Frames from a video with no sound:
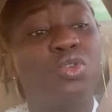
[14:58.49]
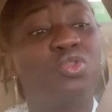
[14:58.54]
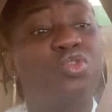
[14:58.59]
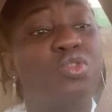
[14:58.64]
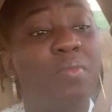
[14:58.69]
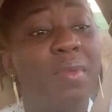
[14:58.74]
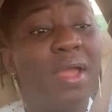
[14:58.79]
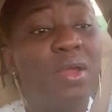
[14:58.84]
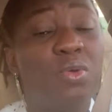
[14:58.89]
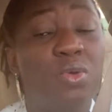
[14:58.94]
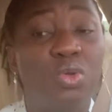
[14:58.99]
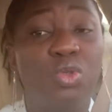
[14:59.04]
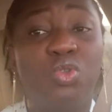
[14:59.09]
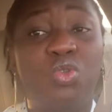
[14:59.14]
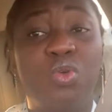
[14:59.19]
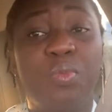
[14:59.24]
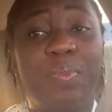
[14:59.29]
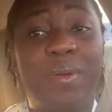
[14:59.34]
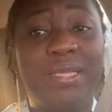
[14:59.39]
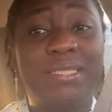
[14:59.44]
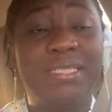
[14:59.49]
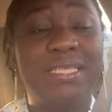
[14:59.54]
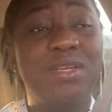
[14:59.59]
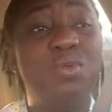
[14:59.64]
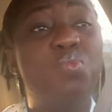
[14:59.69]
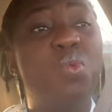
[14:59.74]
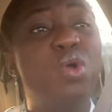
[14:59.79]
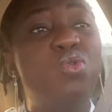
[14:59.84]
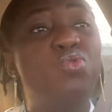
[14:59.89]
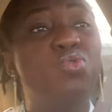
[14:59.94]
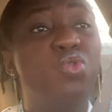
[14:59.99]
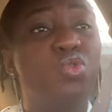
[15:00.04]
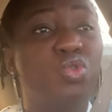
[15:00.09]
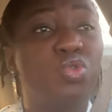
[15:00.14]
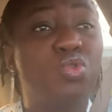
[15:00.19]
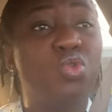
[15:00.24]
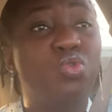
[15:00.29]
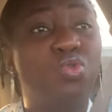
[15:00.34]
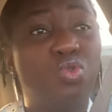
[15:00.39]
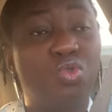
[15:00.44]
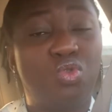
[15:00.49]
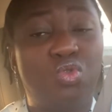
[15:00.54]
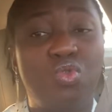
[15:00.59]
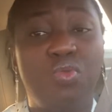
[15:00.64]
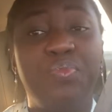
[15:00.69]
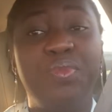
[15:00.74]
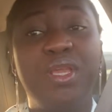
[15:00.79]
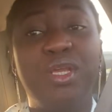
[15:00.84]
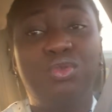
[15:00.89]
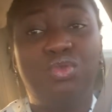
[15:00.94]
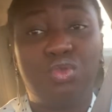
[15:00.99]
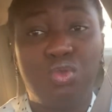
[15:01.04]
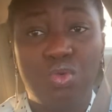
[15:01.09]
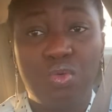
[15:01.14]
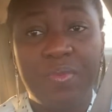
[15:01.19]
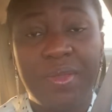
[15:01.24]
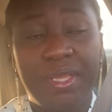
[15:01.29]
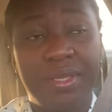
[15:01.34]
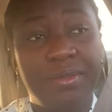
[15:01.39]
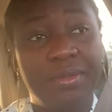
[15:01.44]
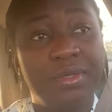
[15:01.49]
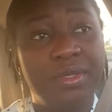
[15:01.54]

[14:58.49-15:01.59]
to microscope and would do so me do me.